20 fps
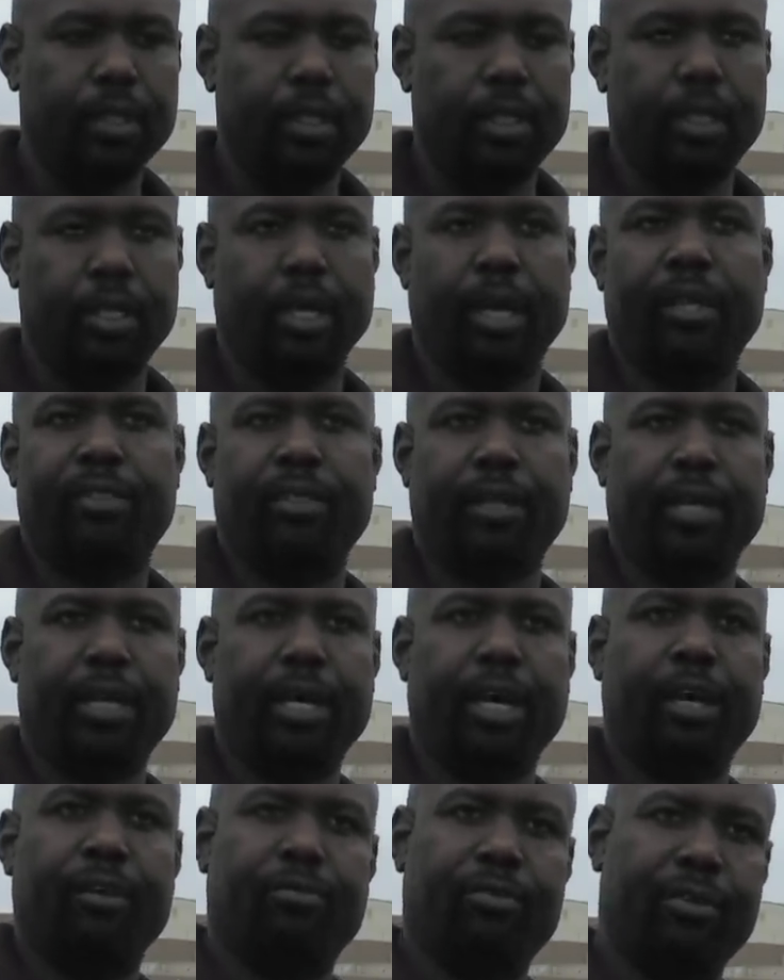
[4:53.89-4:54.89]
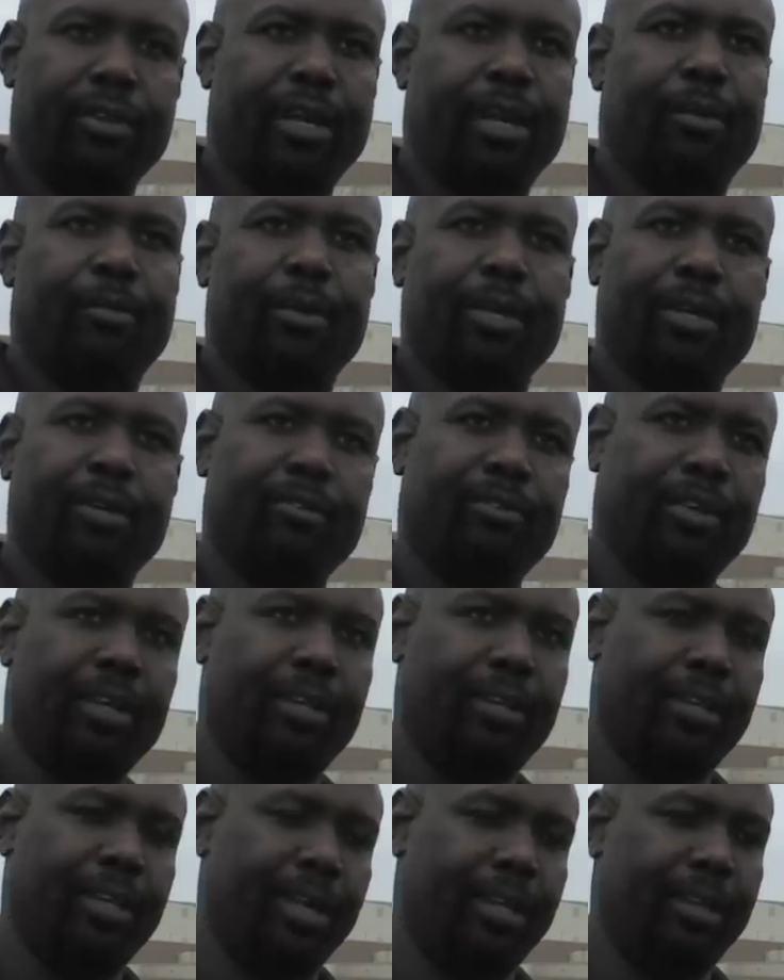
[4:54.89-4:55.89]
you know, I thank God for that because
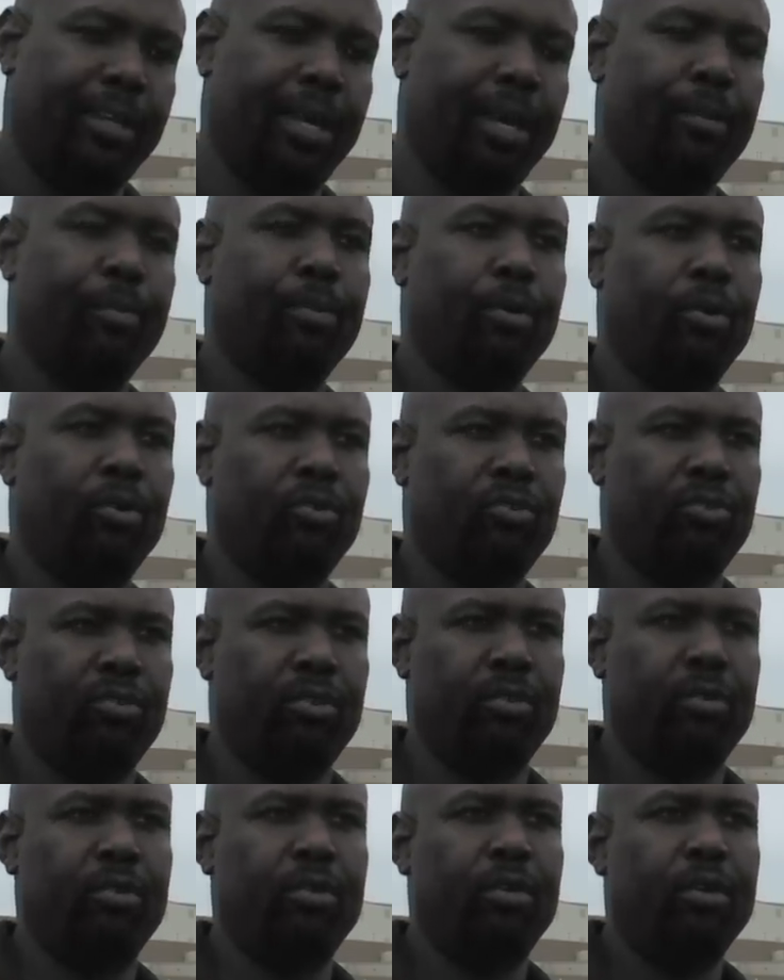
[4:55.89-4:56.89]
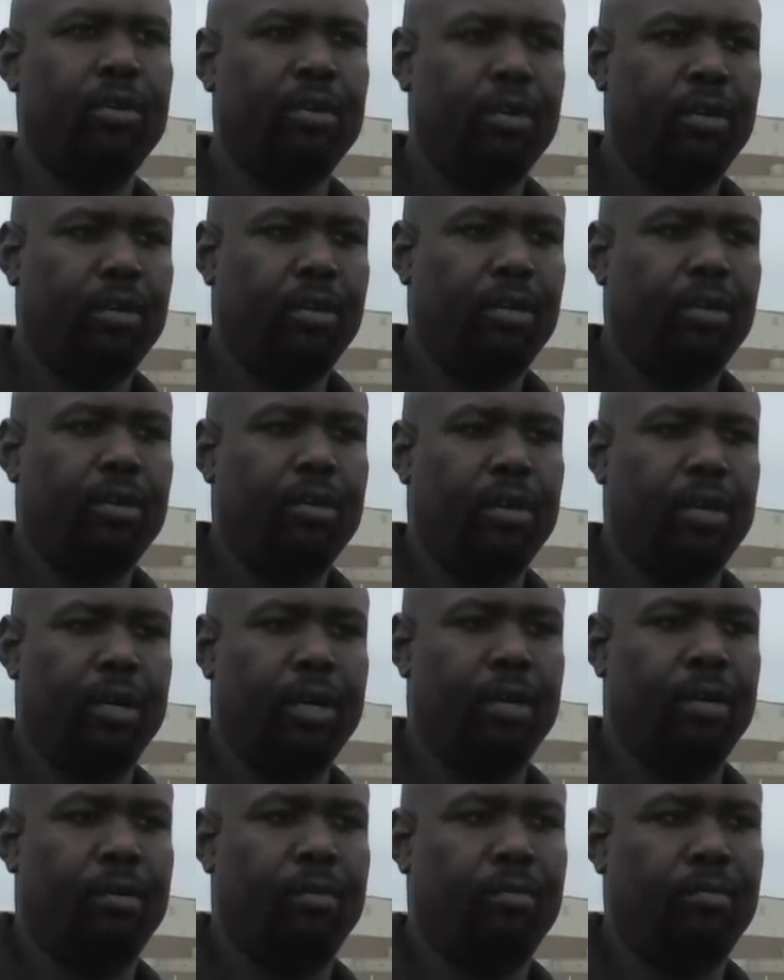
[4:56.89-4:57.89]
that, that, that person
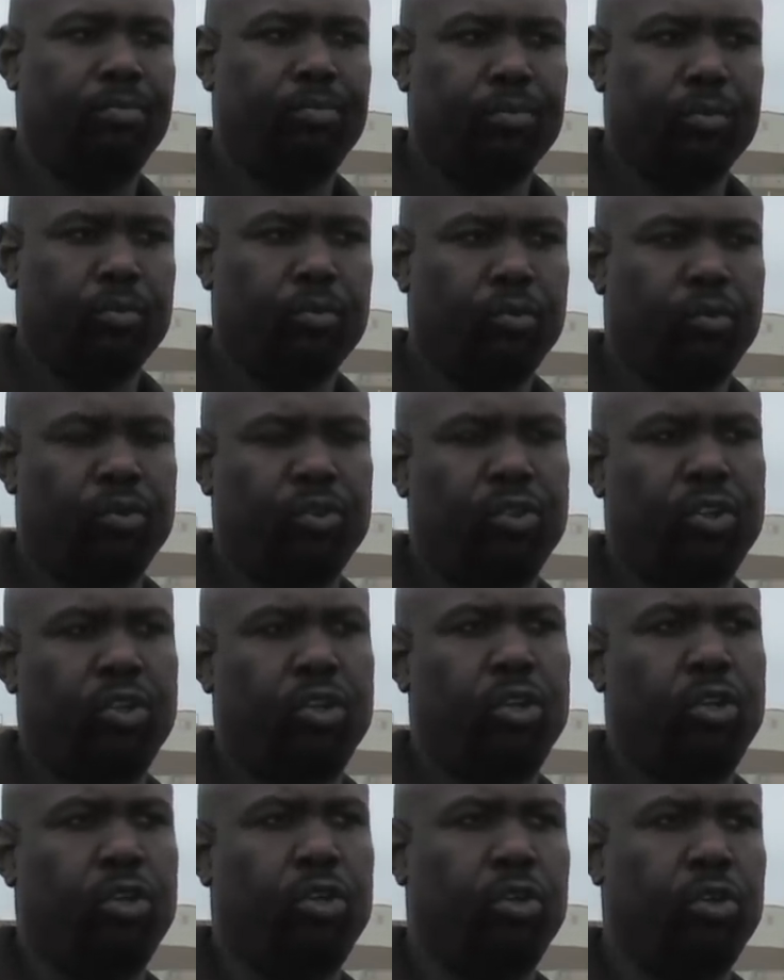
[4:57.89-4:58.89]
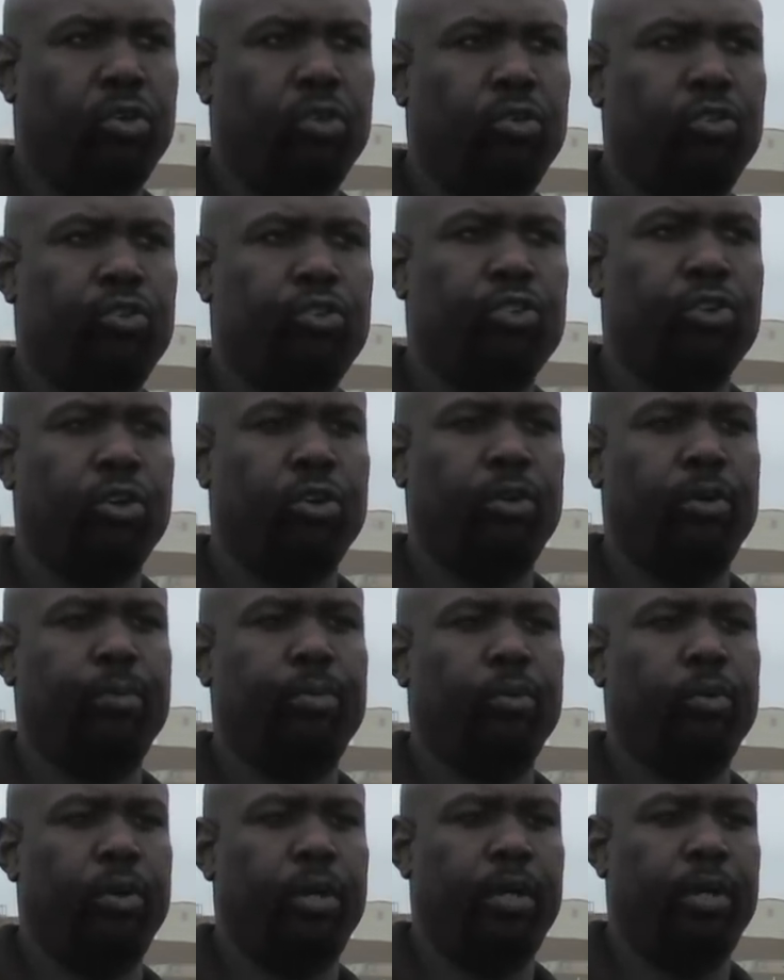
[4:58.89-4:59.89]
um, was a huge turning
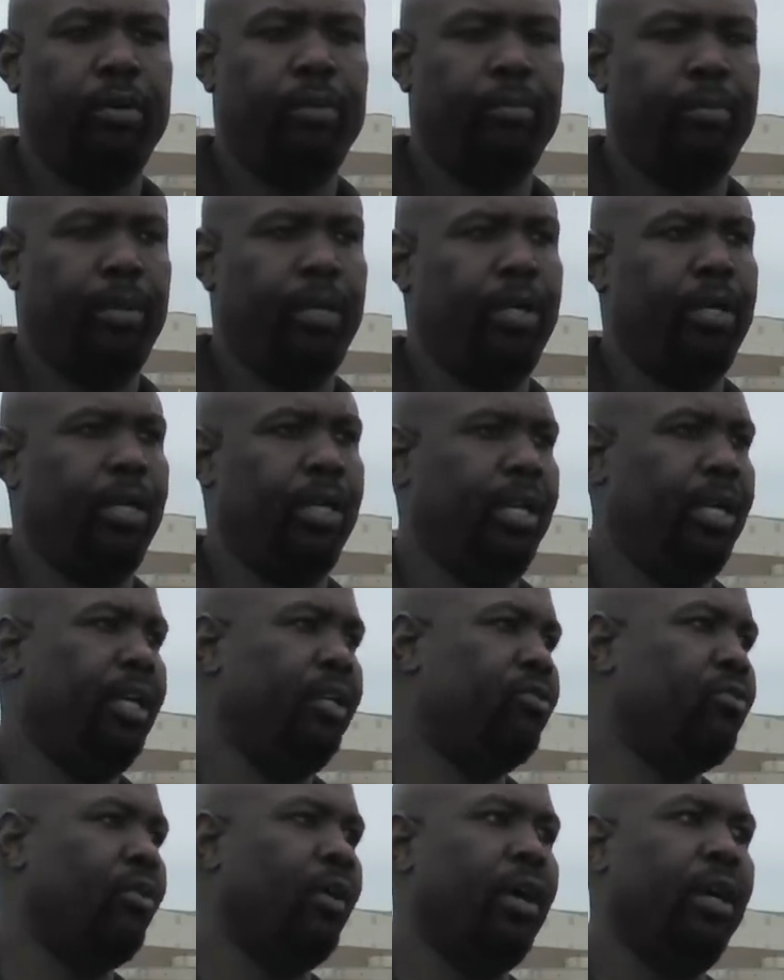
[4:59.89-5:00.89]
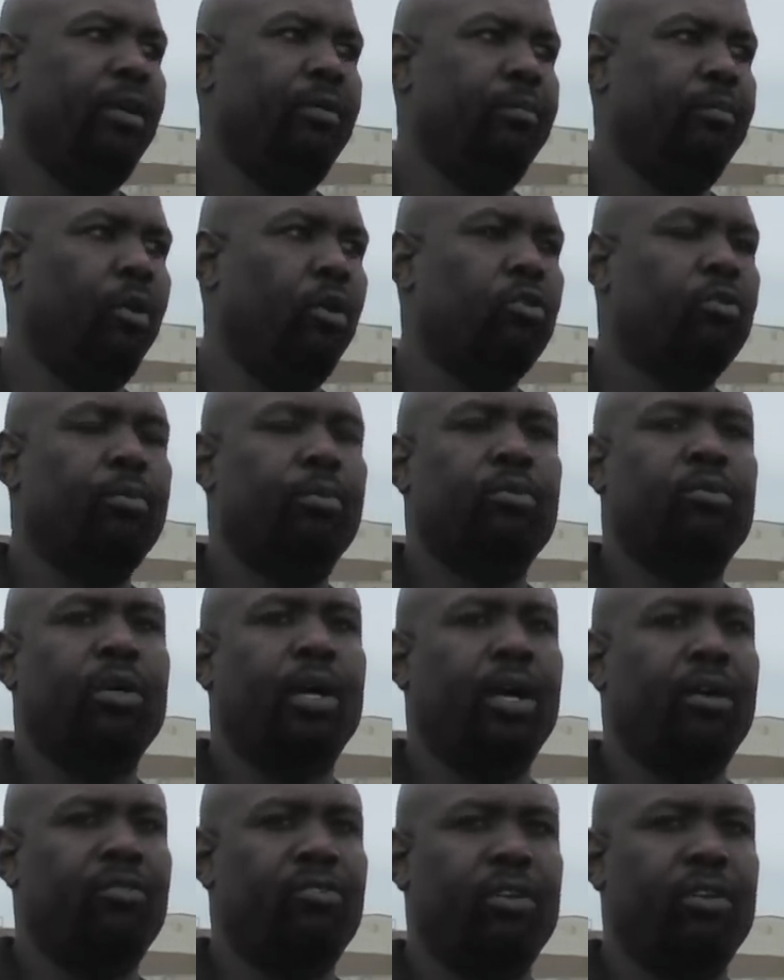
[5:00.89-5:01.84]
point in me. And he tried multiple times